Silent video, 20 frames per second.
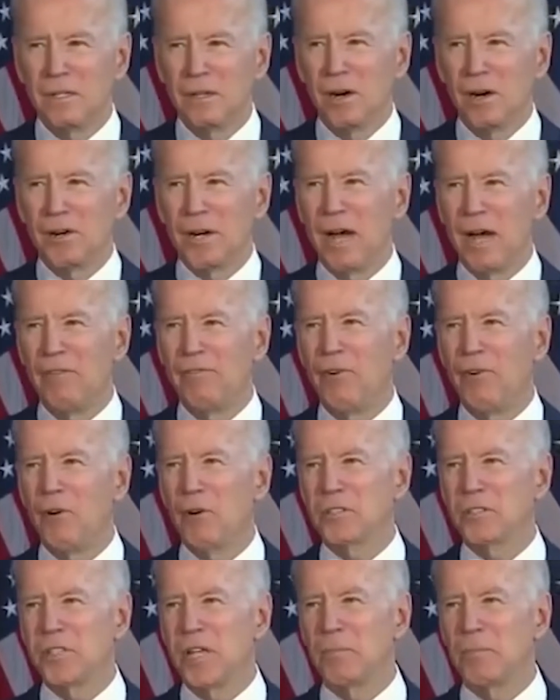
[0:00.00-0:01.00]
are now
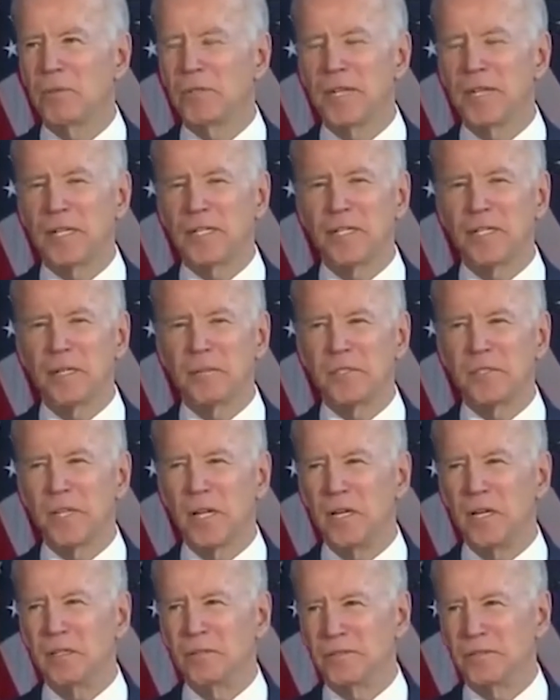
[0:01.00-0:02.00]
focused on protecting
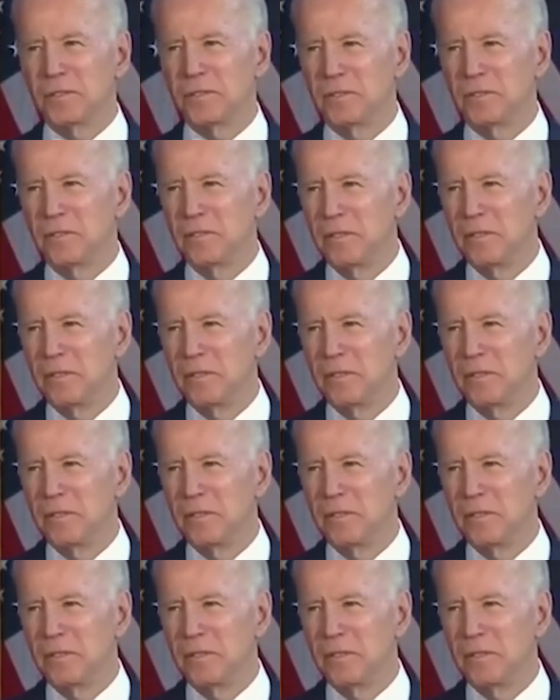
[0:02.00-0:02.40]
themselves,